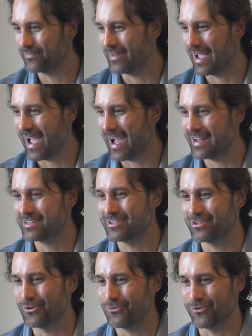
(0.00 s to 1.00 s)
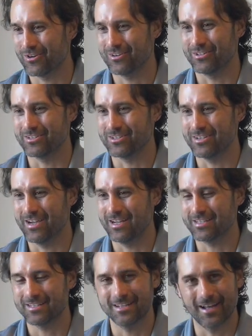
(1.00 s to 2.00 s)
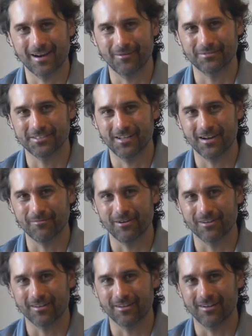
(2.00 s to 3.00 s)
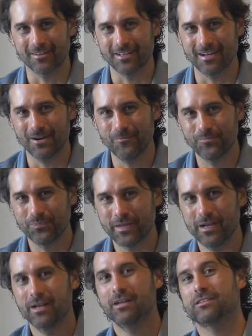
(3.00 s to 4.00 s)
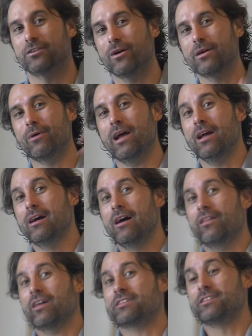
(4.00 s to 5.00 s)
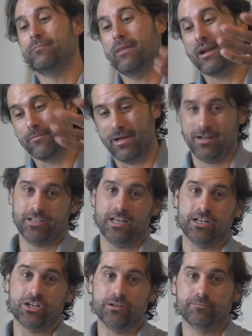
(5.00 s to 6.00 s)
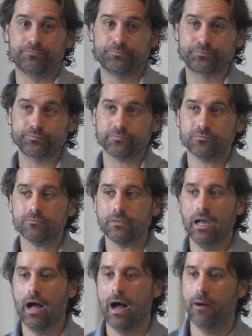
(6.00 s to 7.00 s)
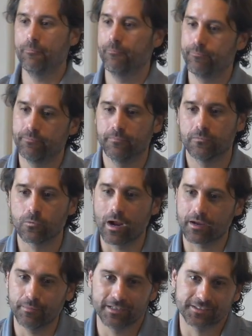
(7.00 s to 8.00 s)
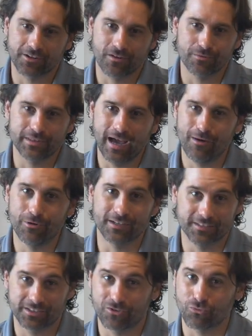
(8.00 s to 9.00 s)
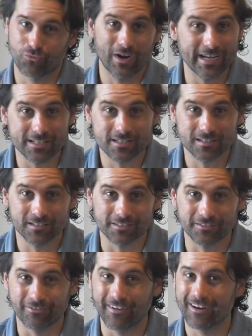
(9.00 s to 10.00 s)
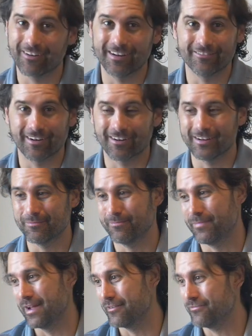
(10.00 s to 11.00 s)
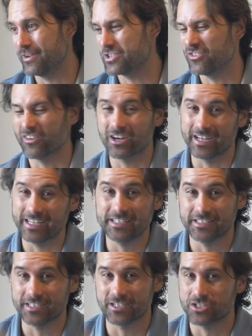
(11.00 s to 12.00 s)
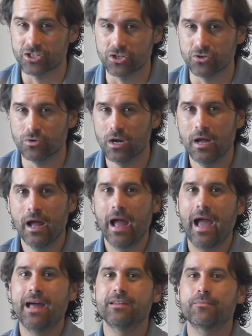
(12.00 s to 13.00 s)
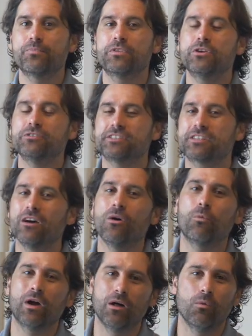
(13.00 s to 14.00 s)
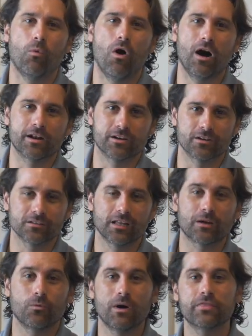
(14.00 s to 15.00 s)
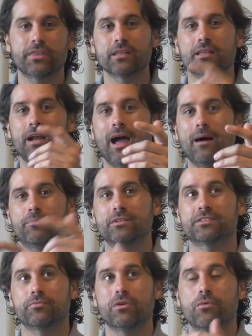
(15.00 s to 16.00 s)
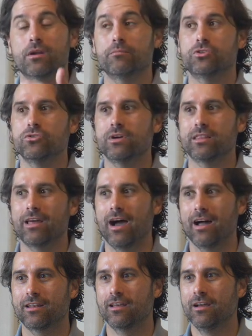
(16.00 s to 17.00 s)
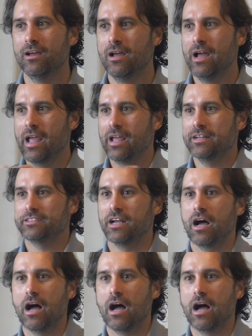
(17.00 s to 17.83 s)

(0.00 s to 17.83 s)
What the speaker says: add to the world. You're not upset about it all, So anyway, that's the meta meditation. Recommend starting with that one. It's great. It's very, very beneficial, very easy to do. And you still will wander. Like one thing that happens to me when I'm doing that is